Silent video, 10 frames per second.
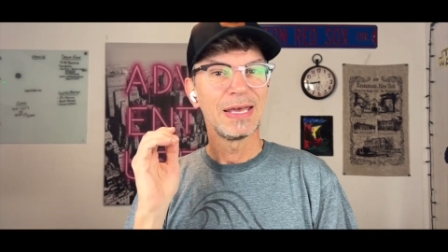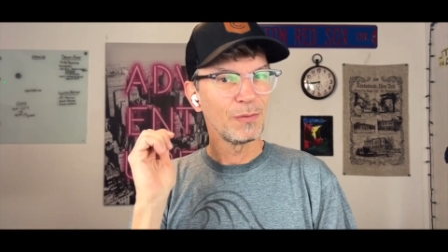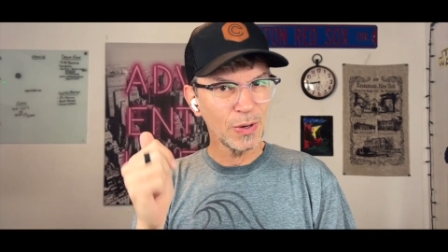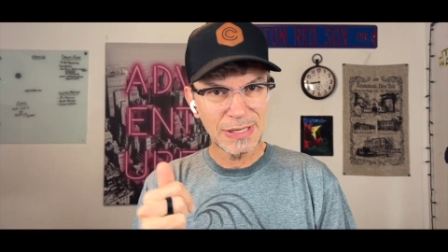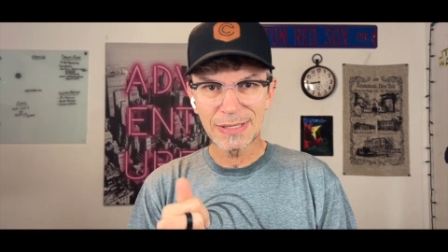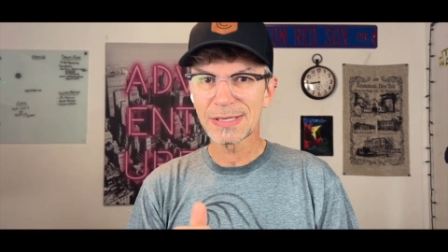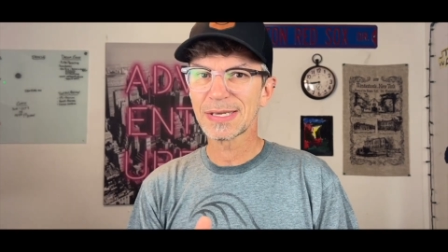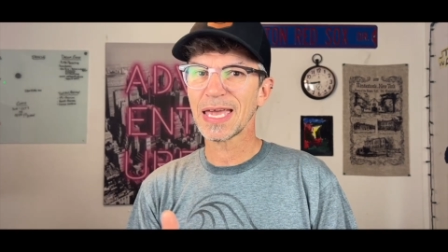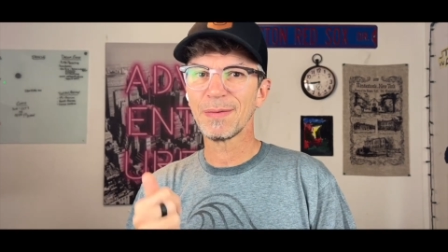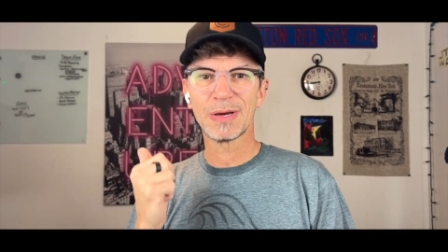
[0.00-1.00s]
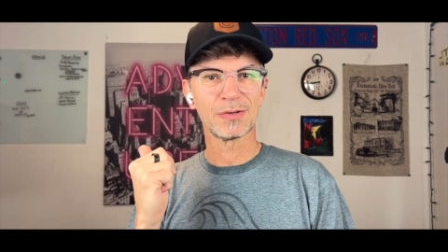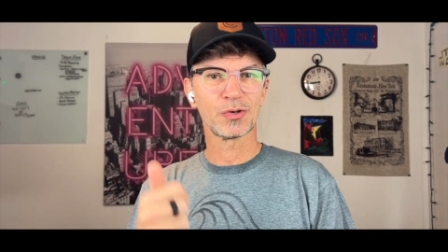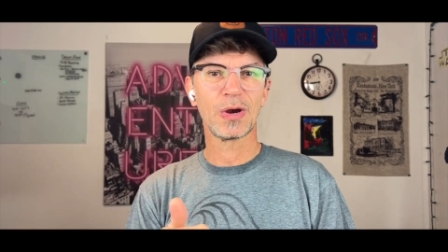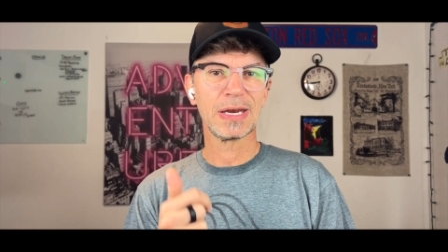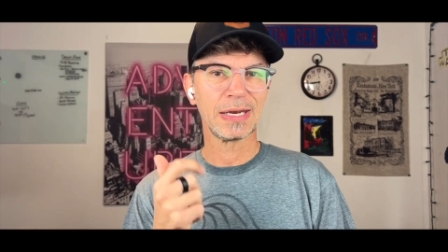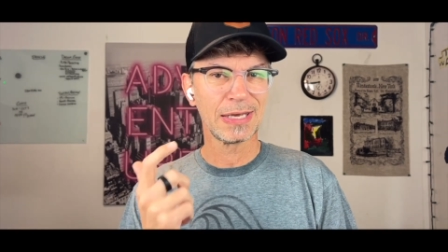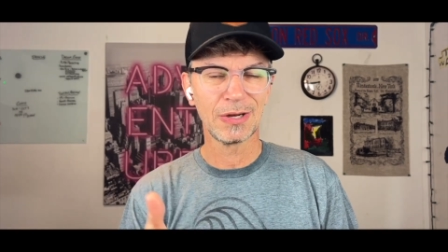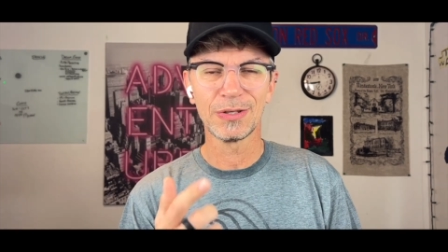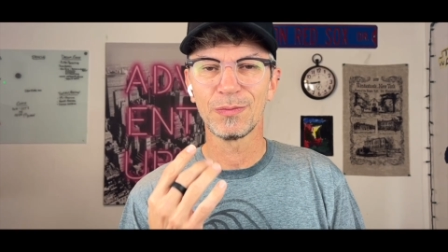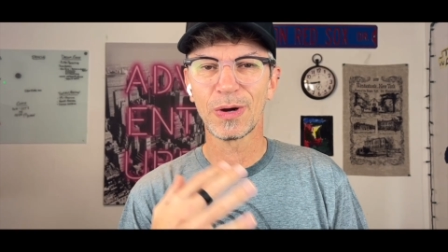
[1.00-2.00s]
We did this game and it was great. It
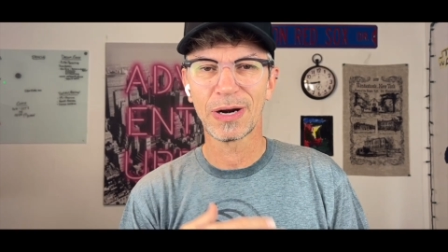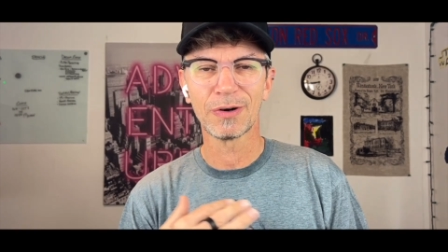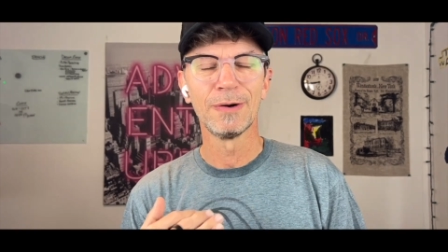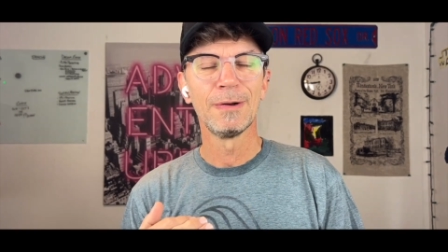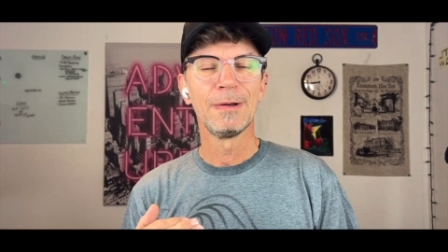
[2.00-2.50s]
killed it, whatever.